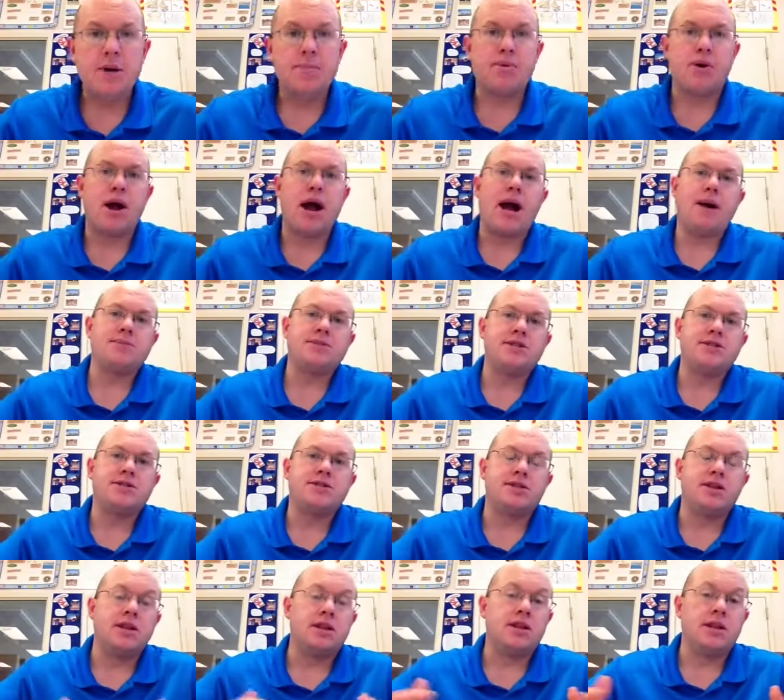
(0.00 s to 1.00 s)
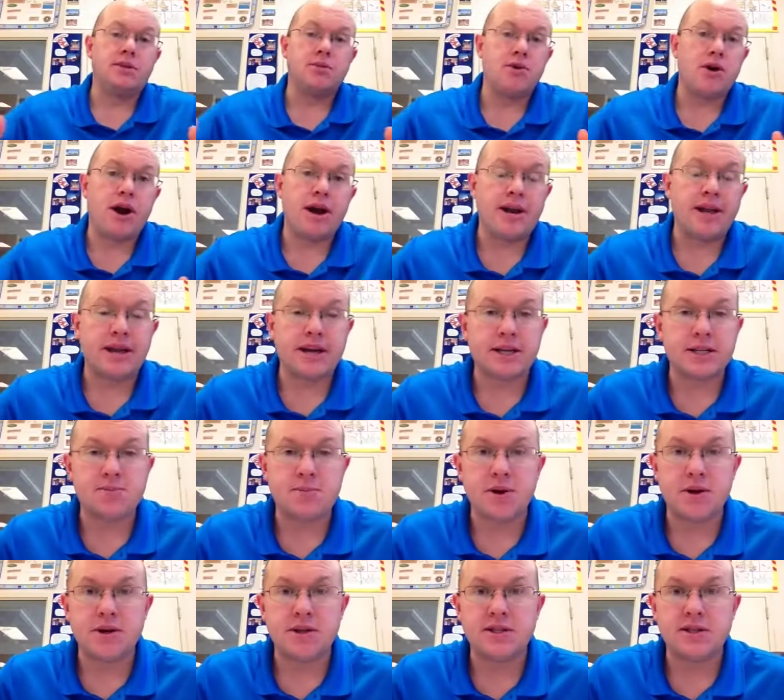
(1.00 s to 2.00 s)
Perhaps it's the liberating
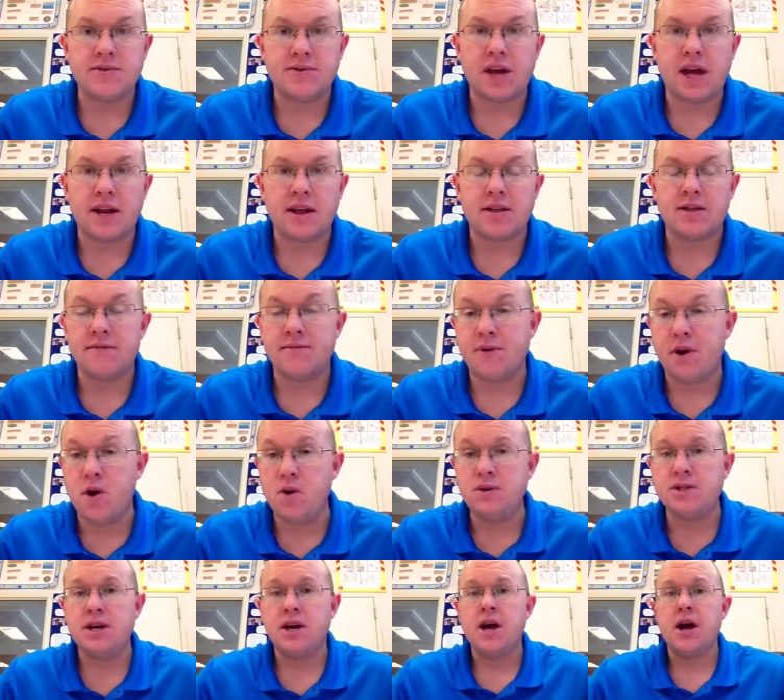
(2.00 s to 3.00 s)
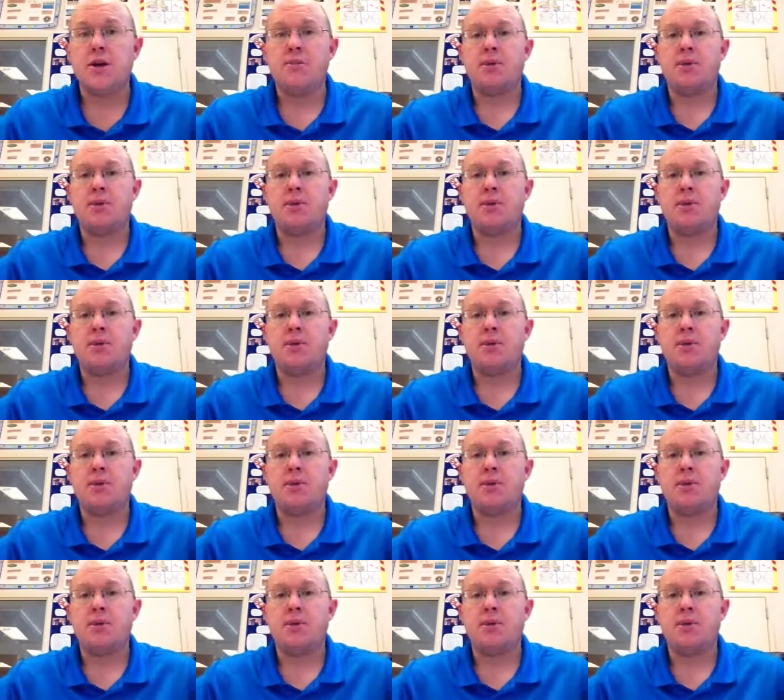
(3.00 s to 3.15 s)
experience of getting the vote.